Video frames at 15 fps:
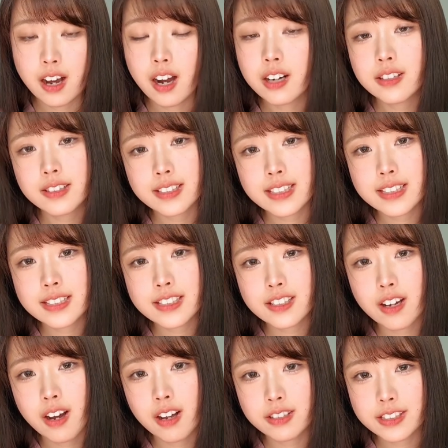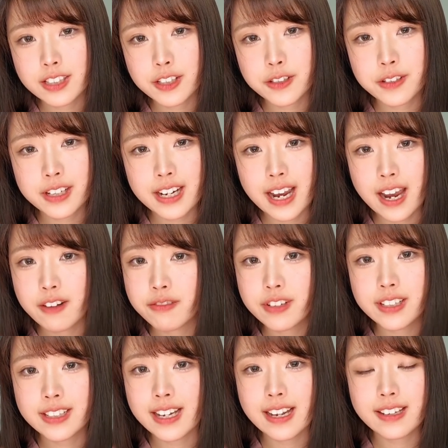Aren't this ordinary
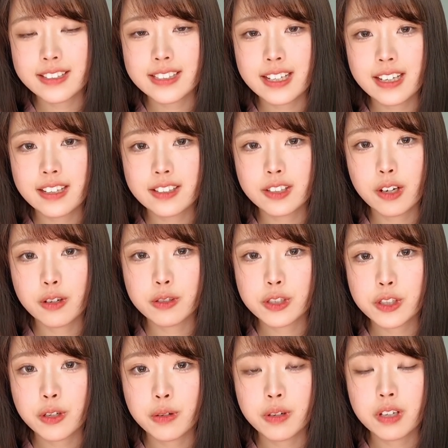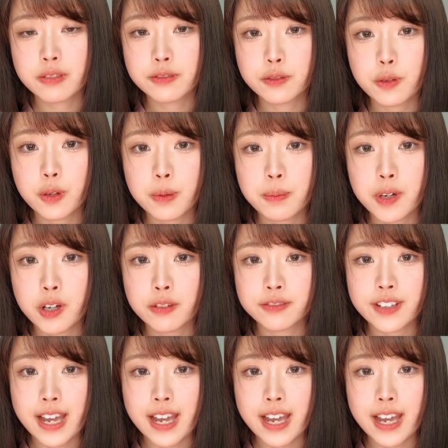everyday thing also a form of